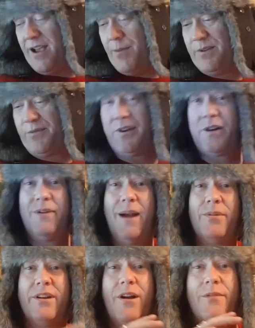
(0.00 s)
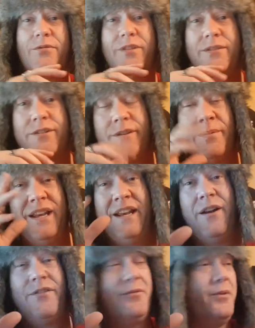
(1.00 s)
I'm just fucking rambling on forever, I'm gonna end
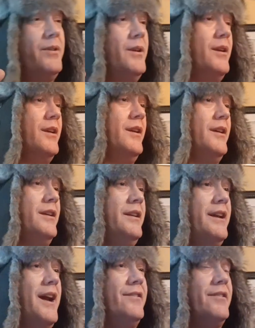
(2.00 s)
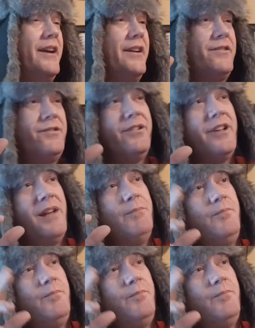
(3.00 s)
on this one. You guys are like, sure, Ty.